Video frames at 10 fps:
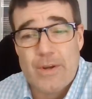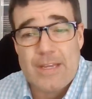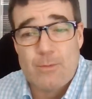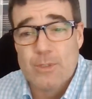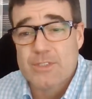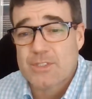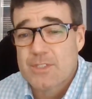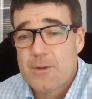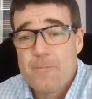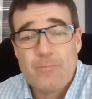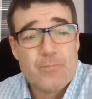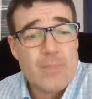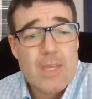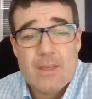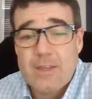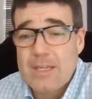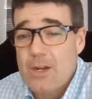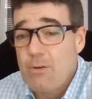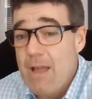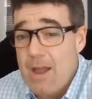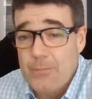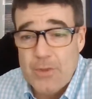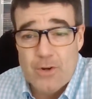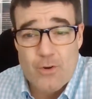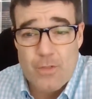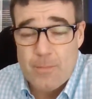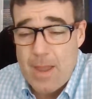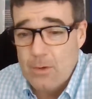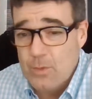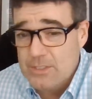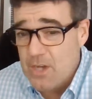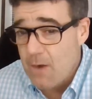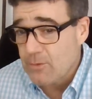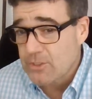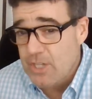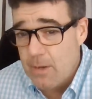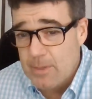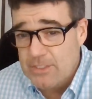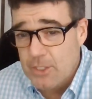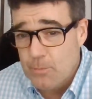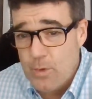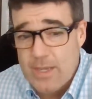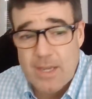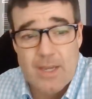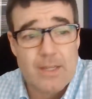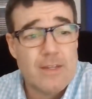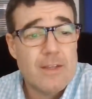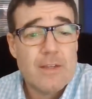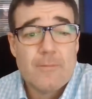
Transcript: he was out there during the Mountain West Conference Championship weekend.